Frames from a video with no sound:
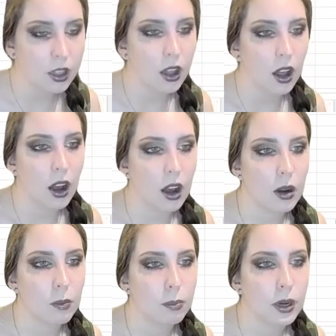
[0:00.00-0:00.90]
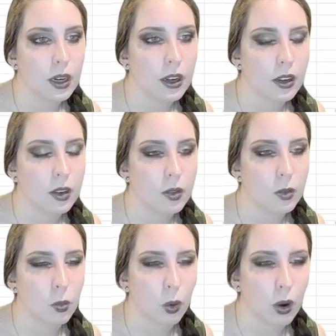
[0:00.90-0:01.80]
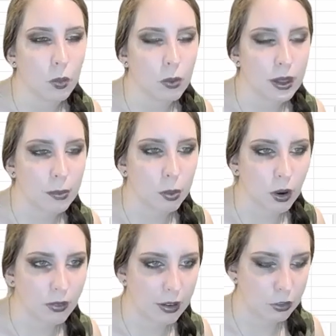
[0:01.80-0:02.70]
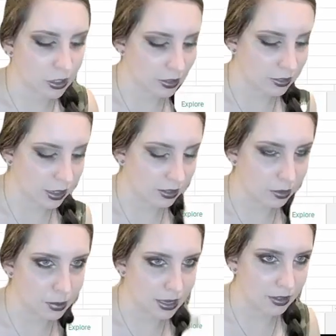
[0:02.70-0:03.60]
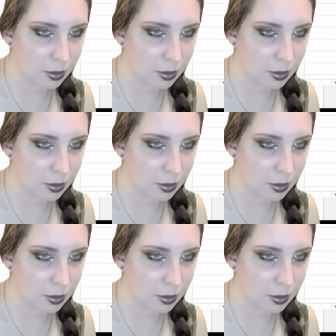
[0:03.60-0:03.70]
But what would be the point of averaging these A's and B's?